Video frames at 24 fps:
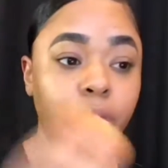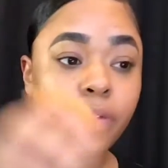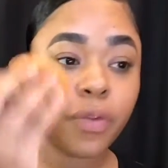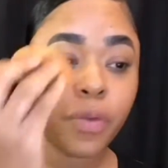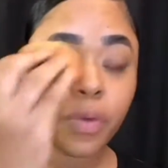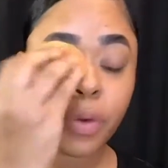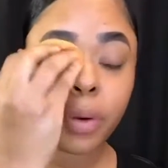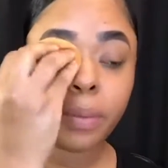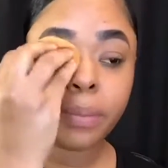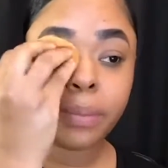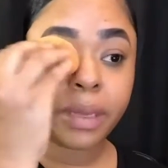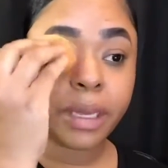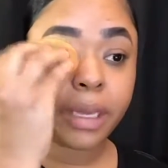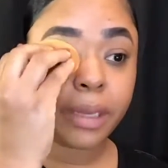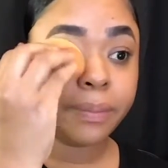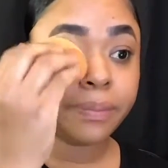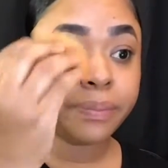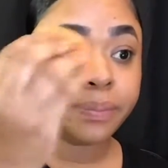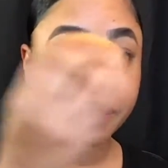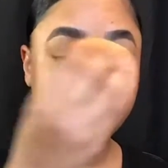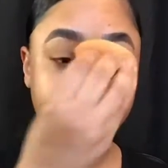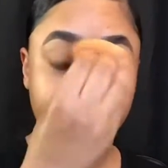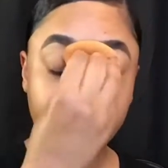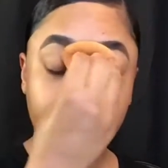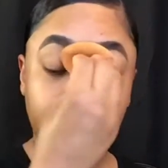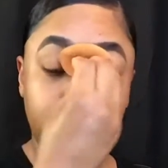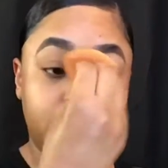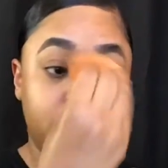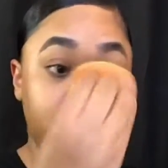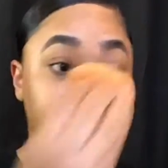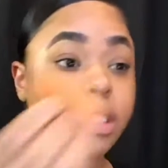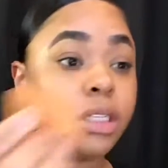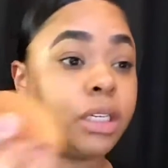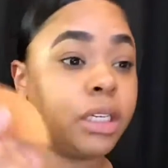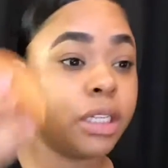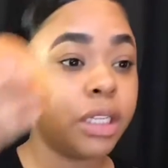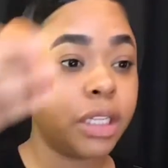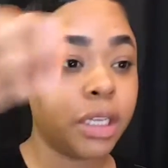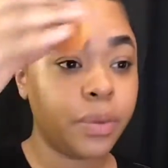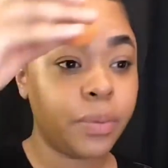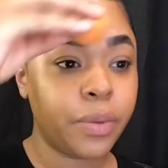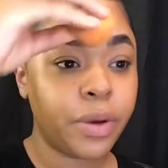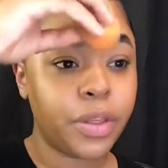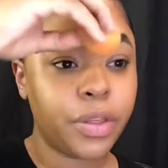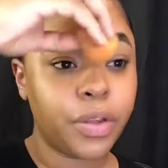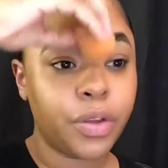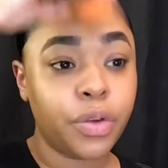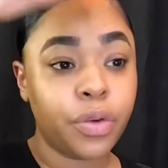for me personally,
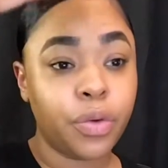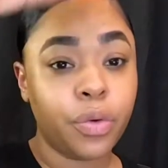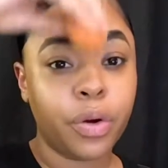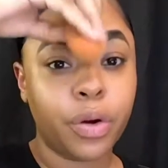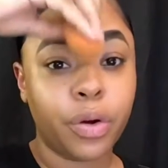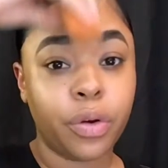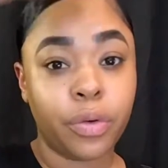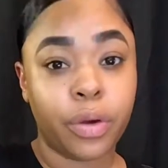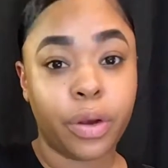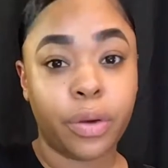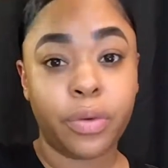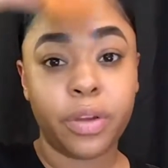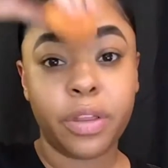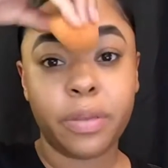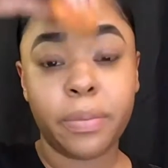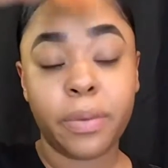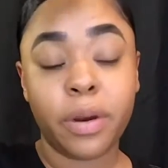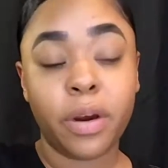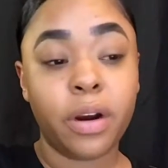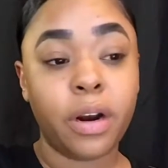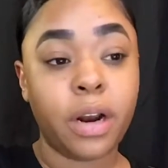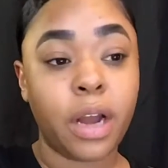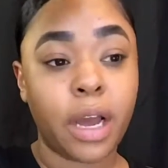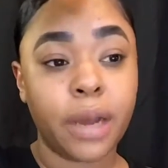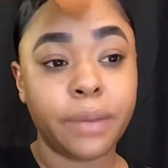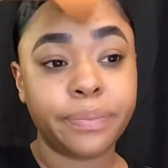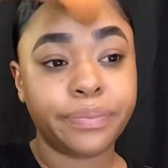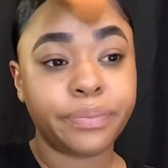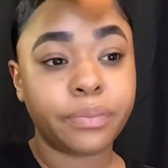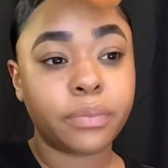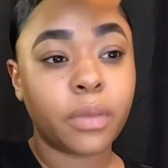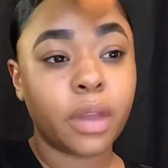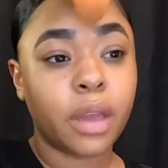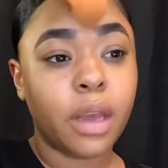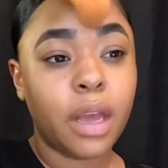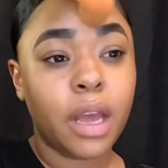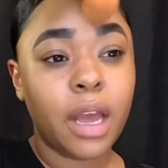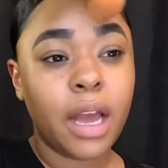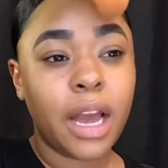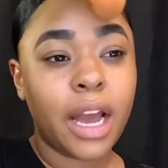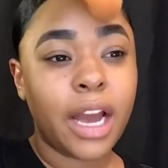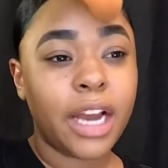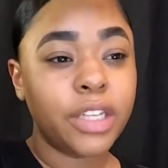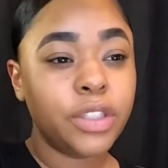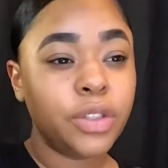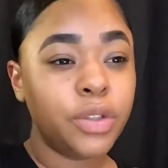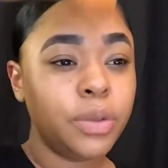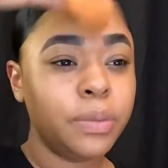whether you agree with me or not,
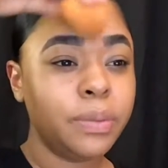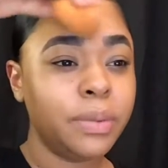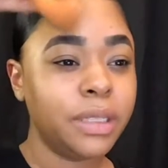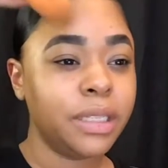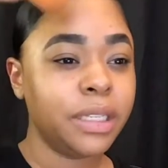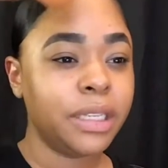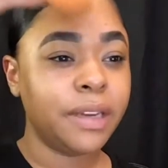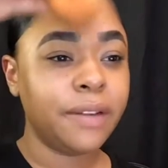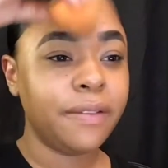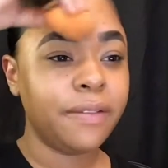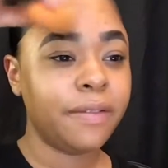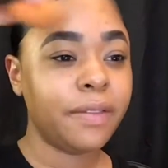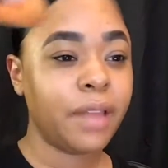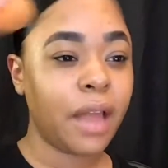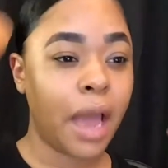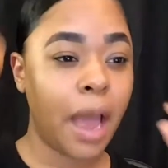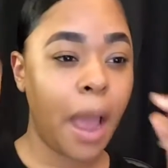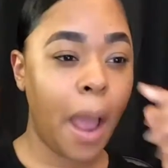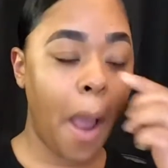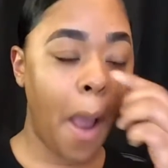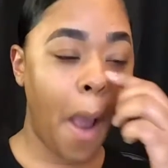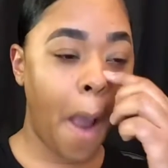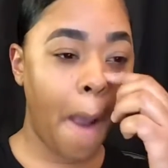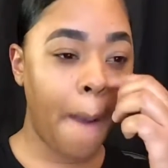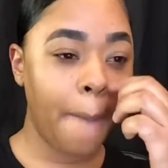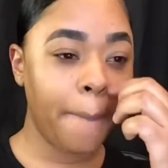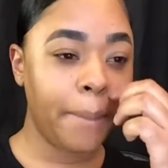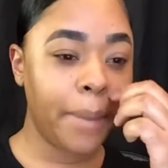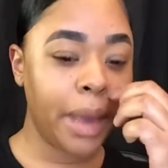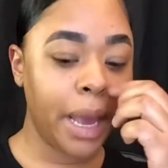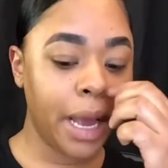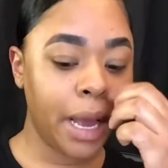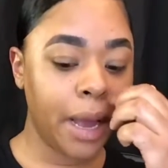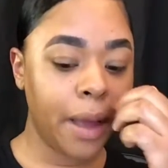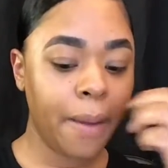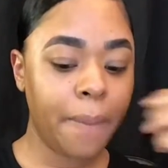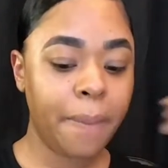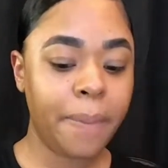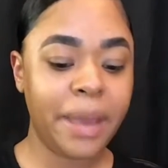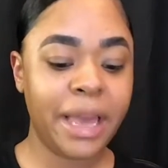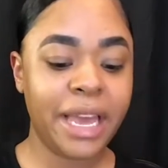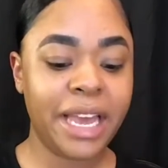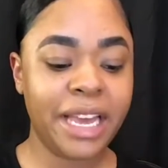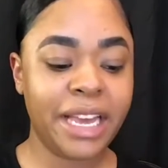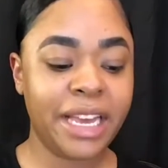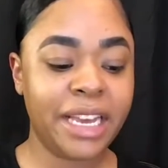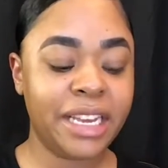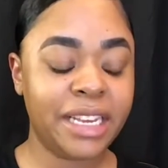I do believe that makeup
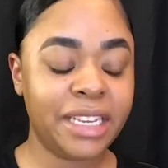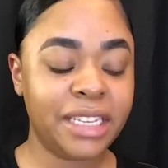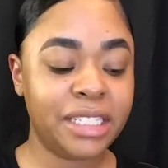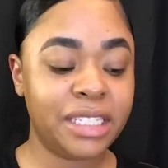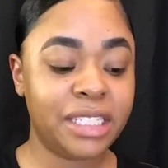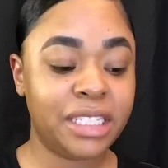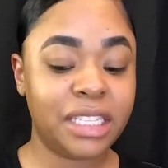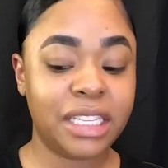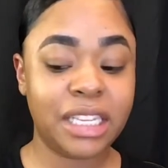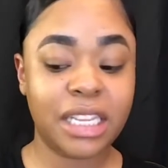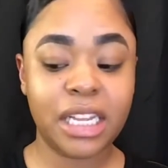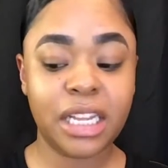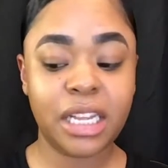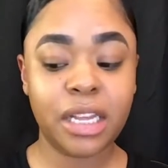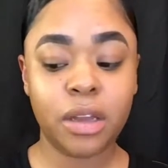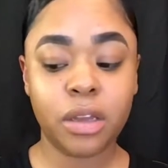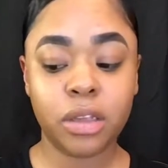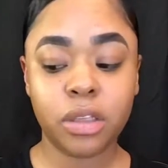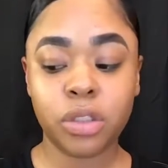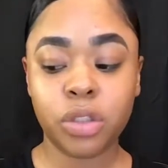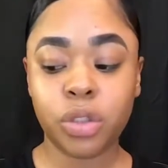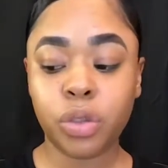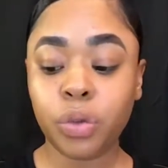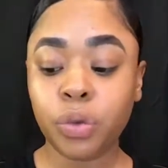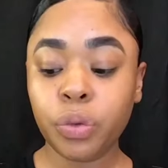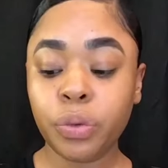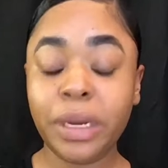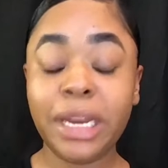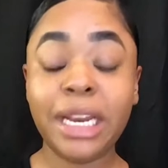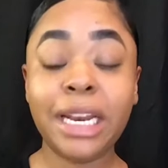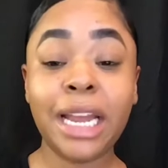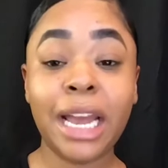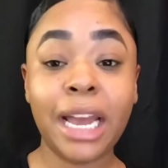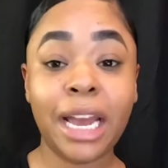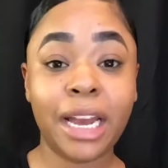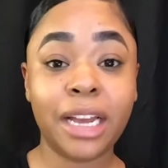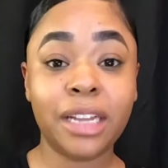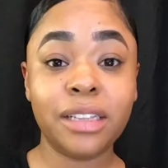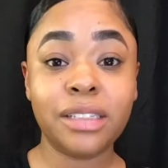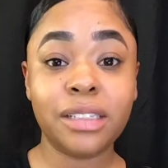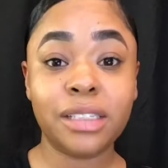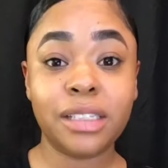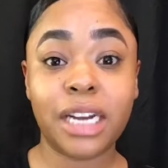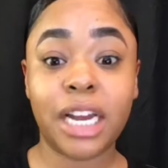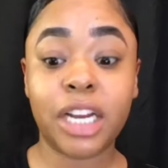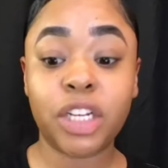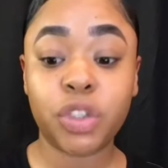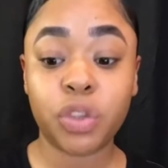is to
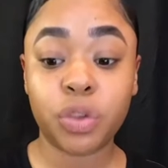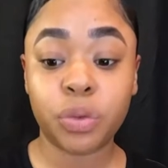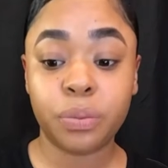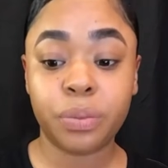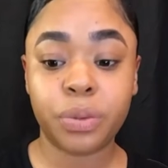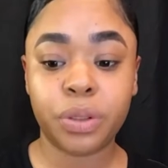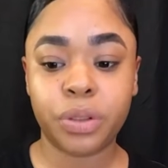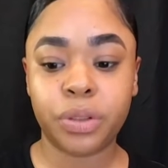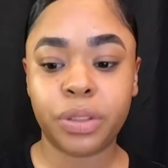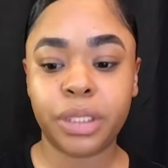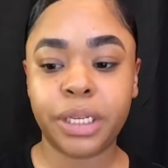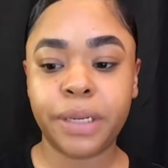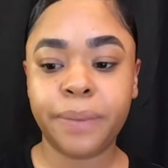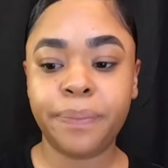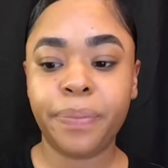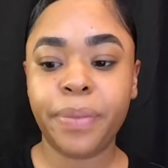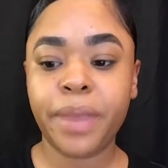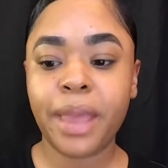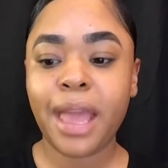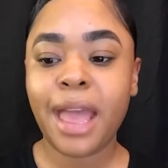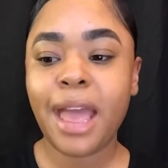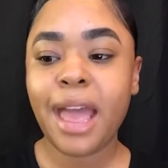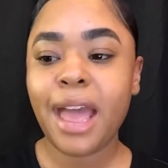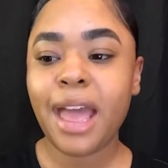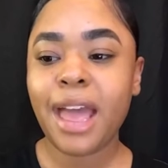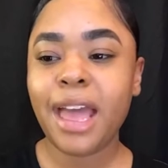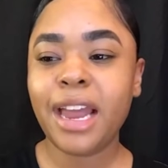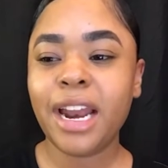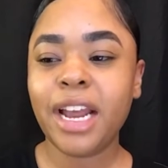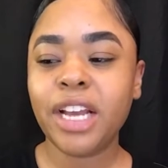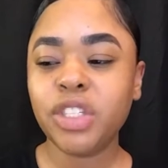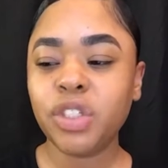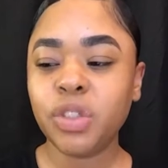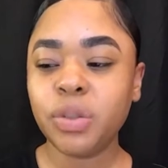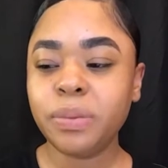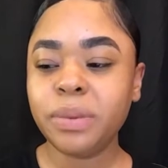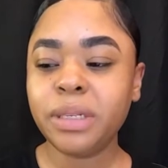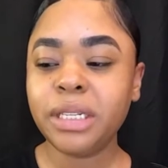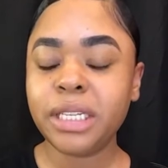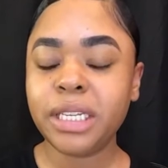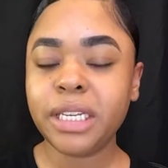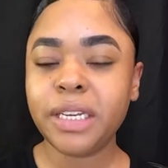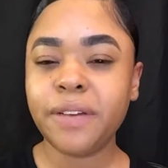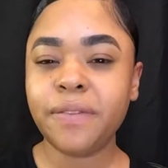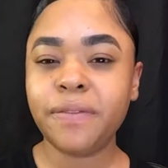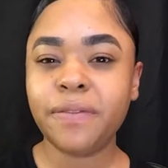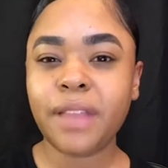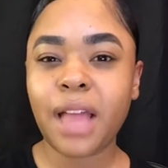enhance natural beauty. And I do
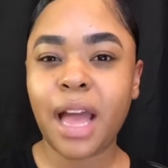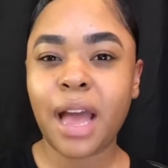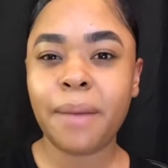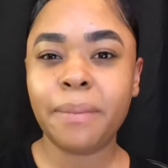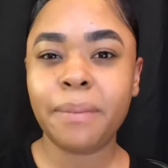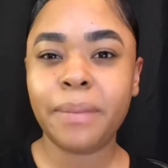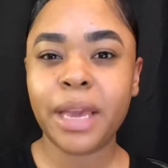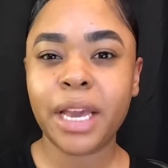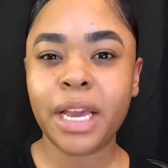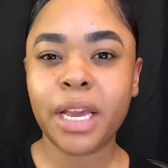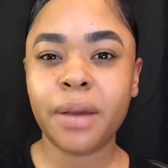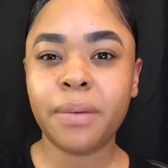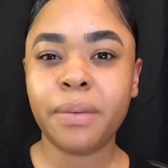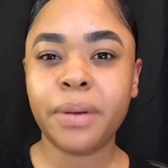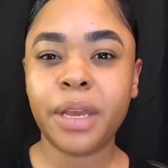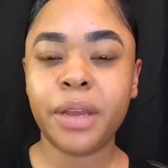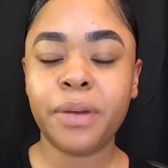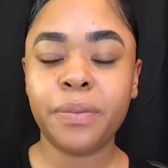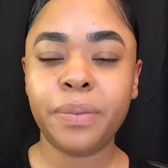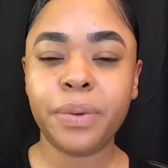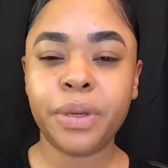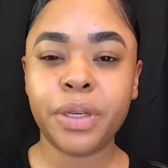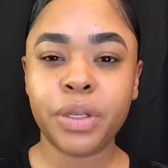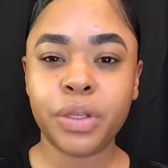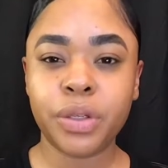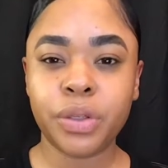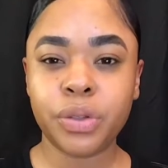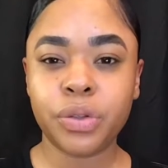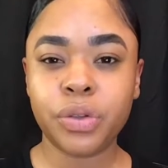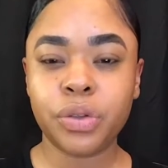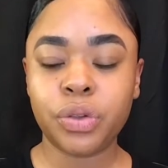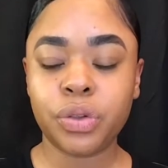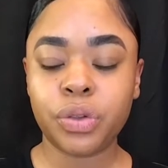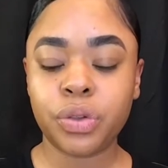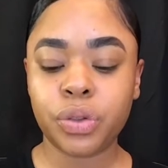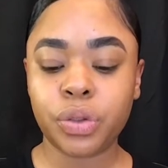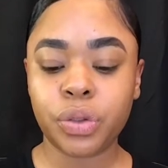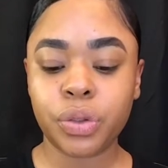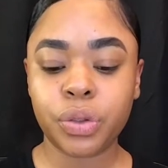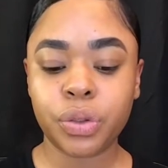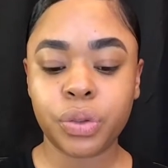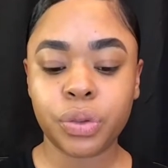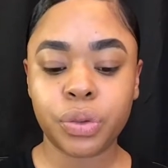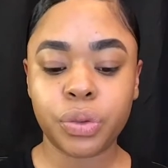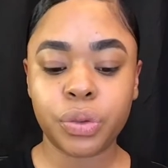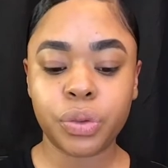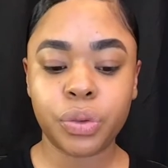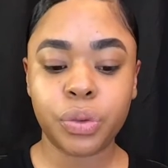believe that makeup could be used
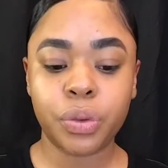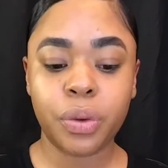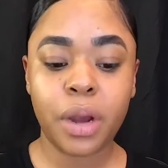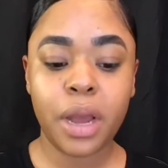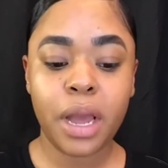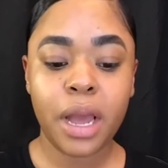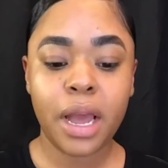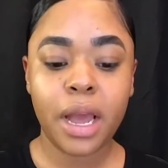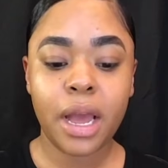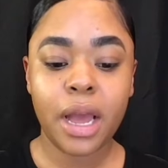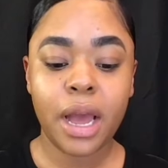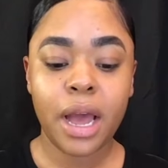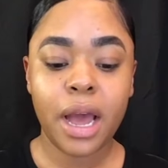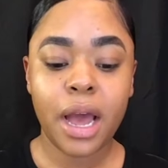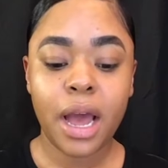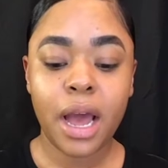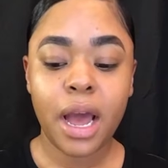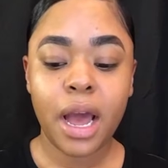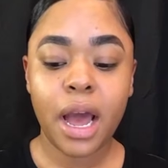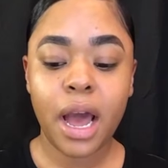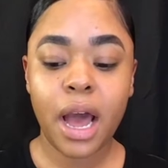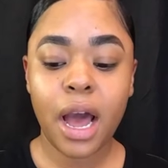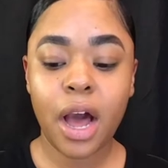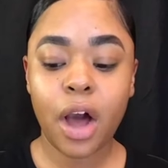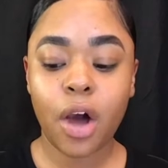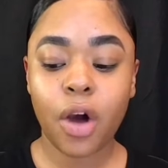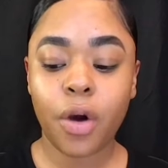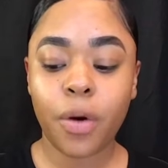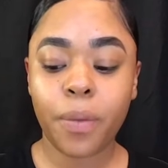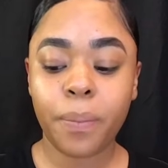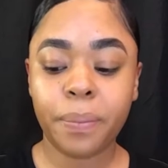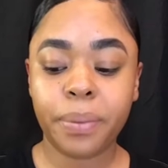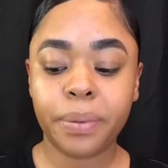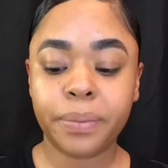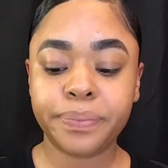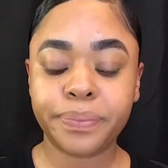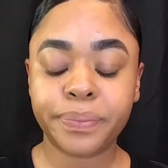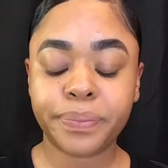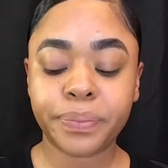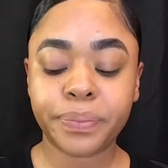to help